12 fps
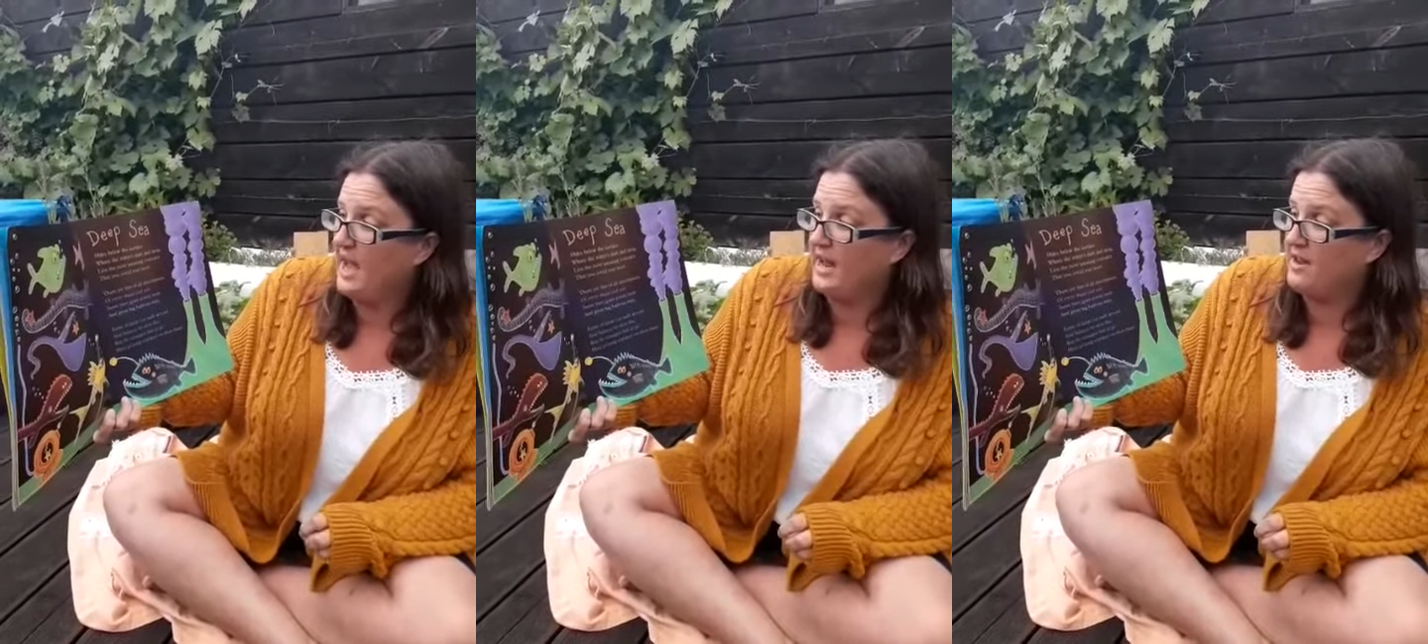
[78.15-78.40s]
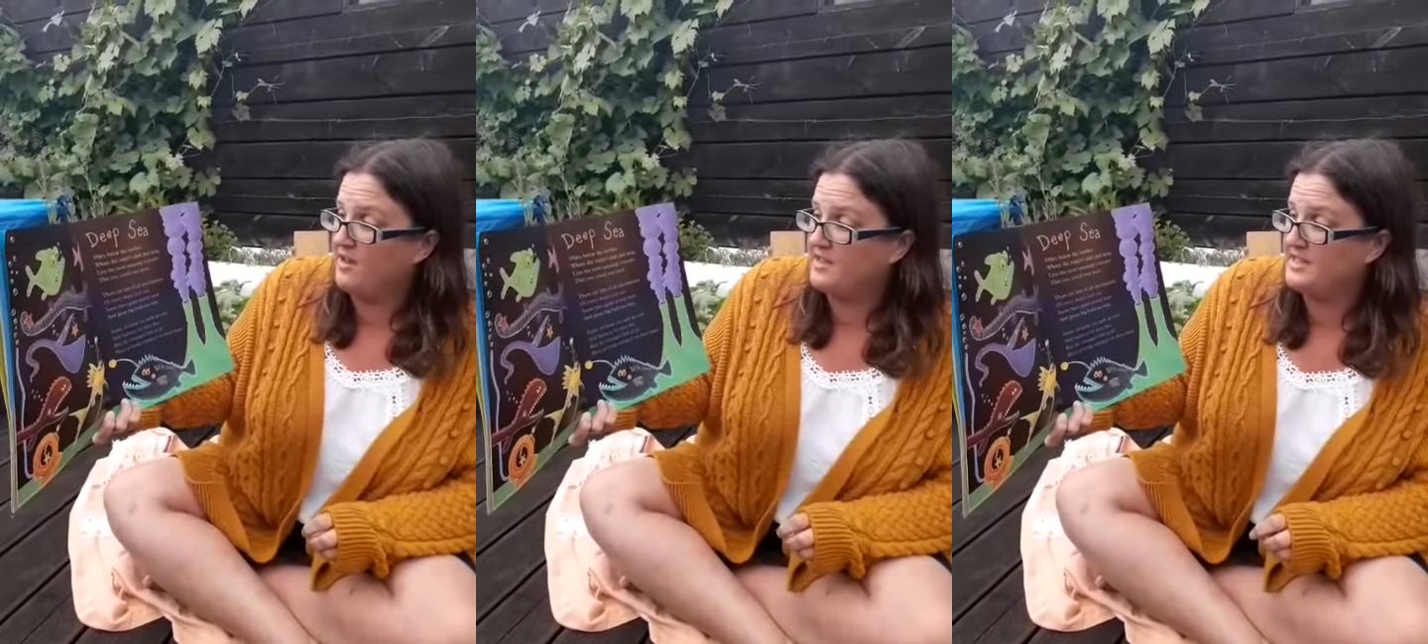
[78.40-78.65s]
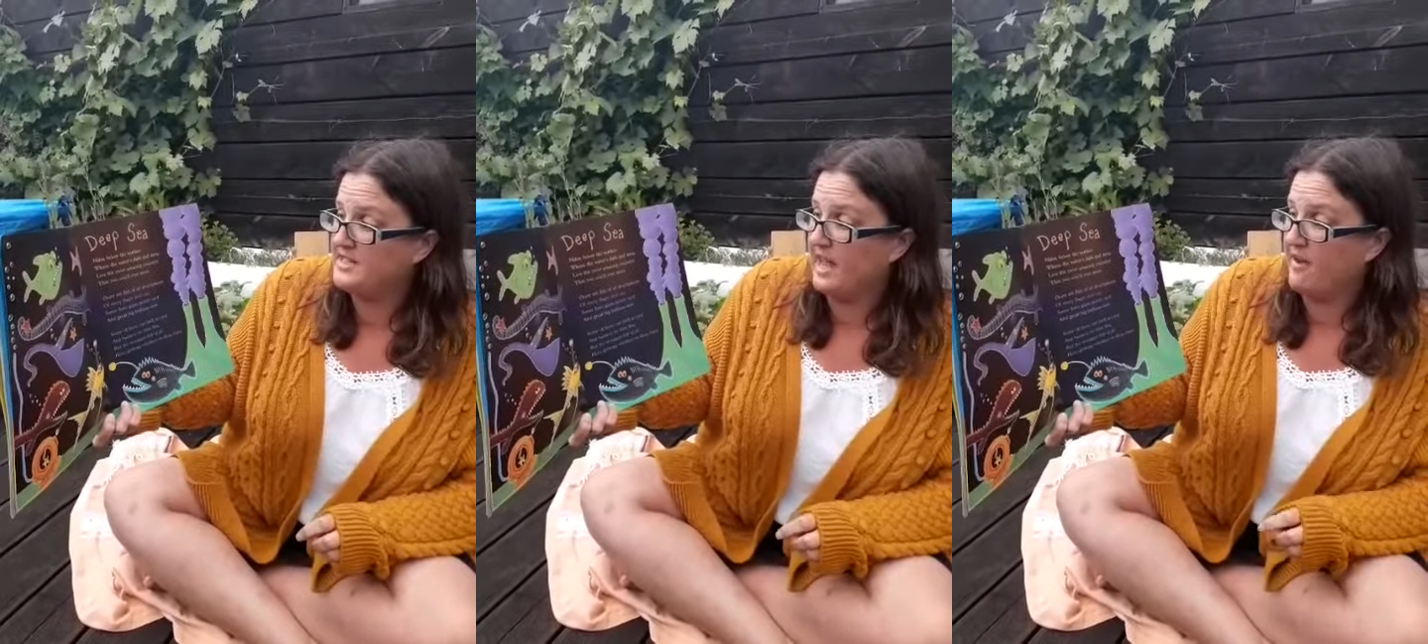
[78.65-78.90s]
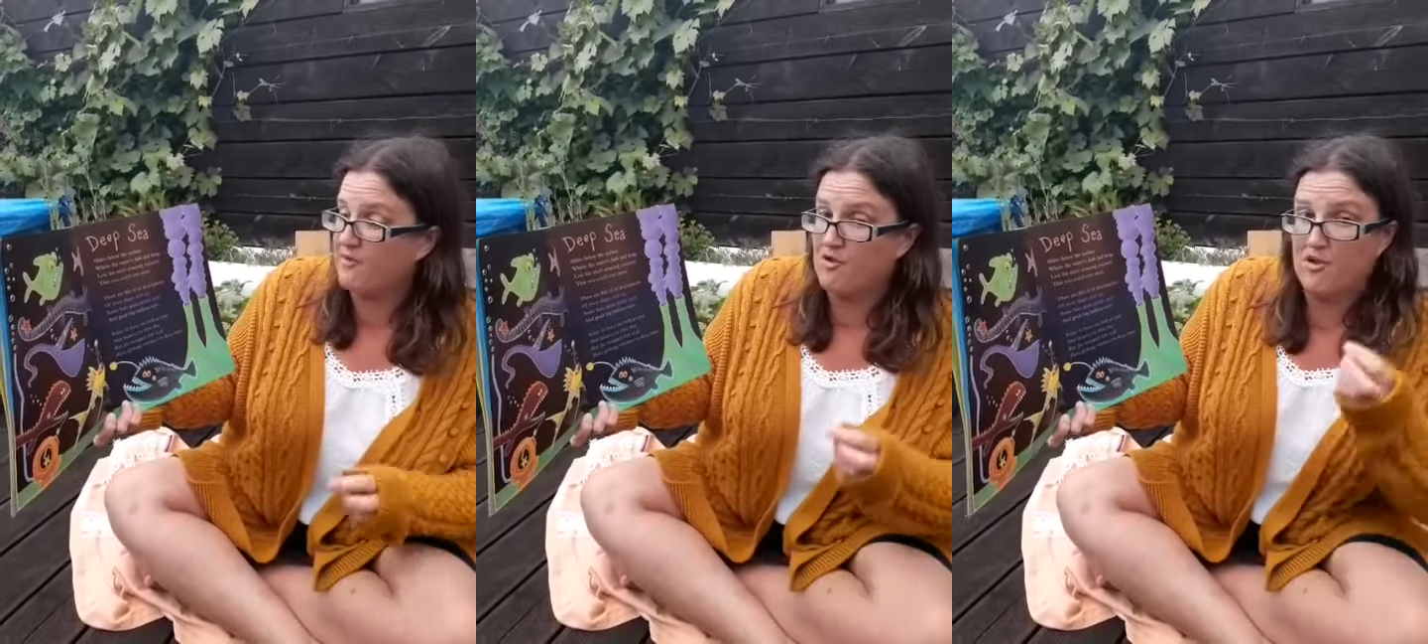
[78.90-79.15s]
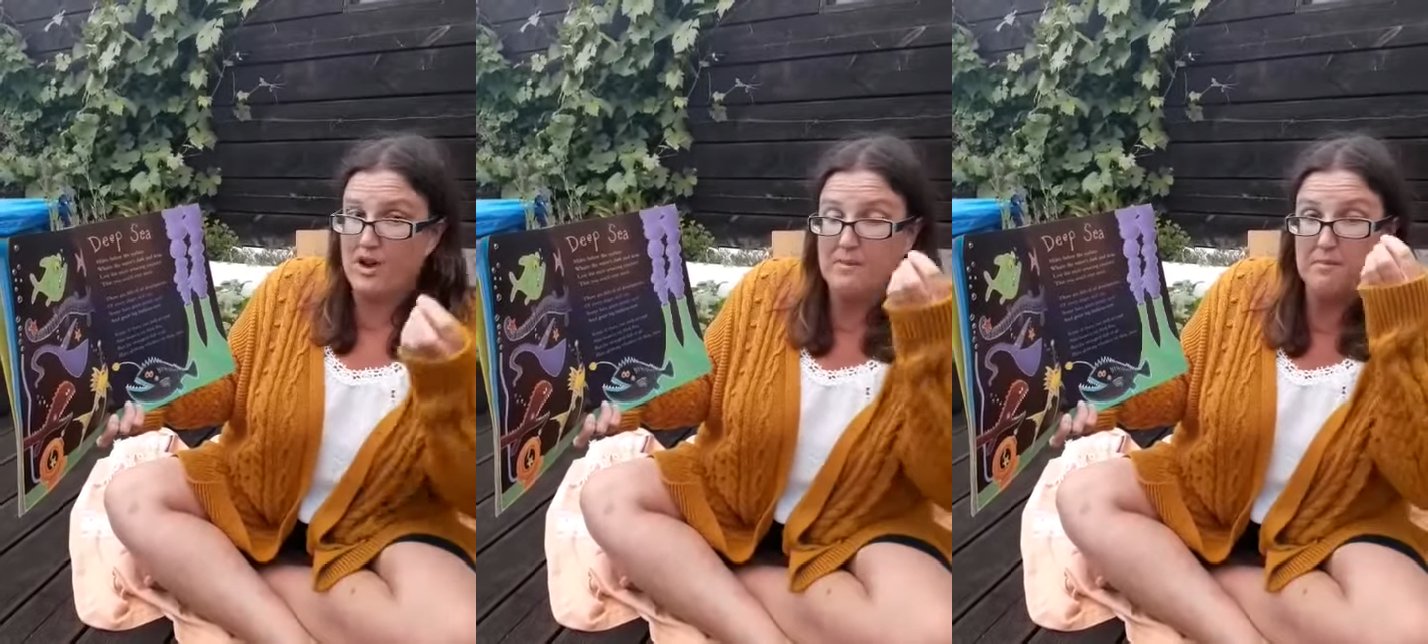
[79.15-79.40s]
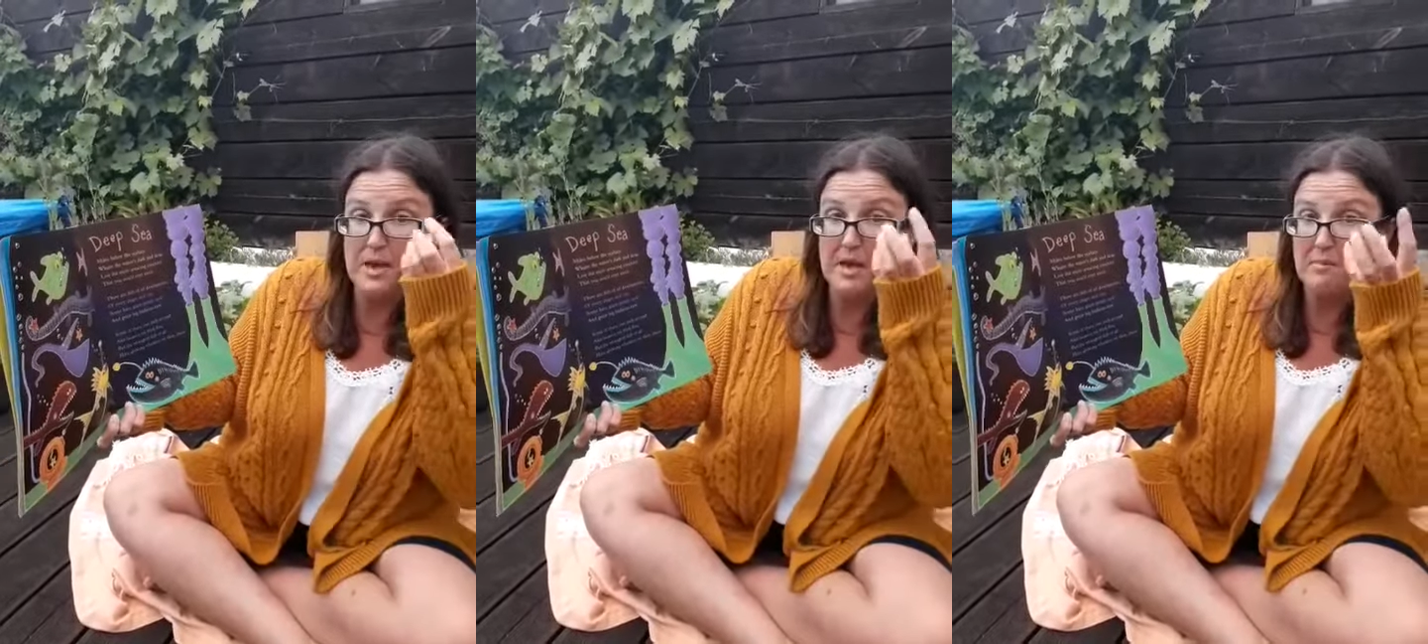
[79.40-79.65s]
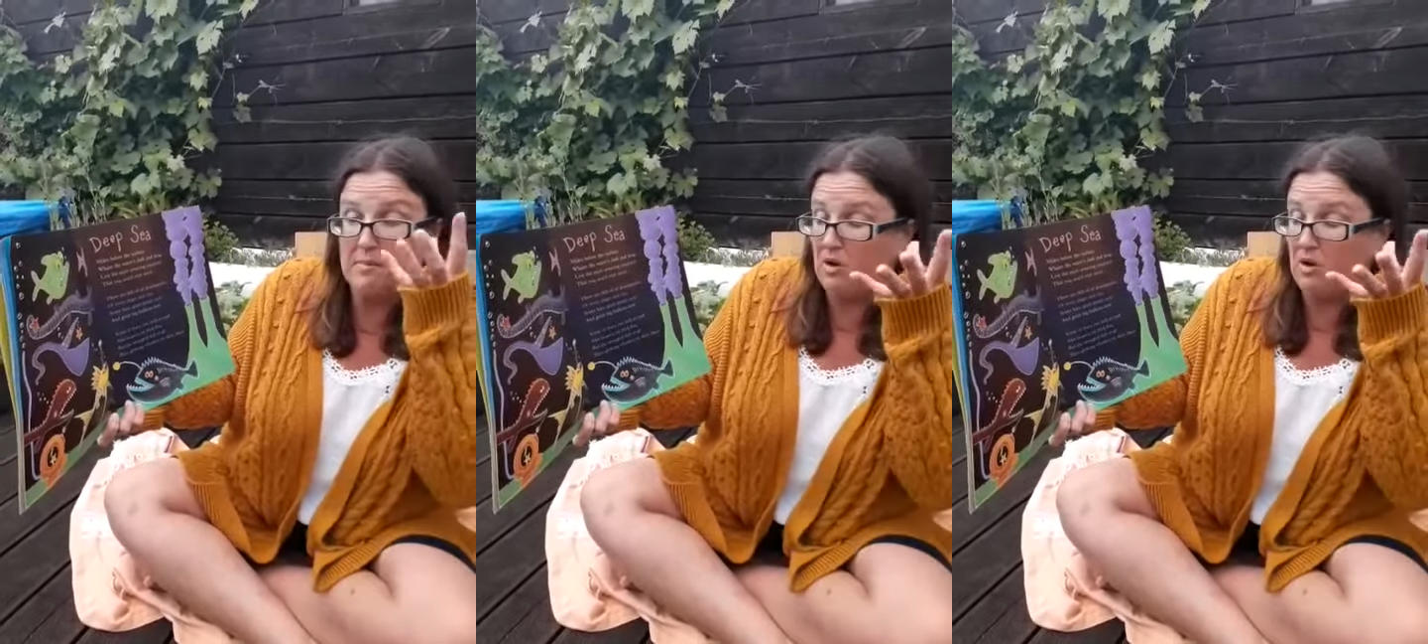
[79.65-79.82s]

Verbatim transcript: and others have great big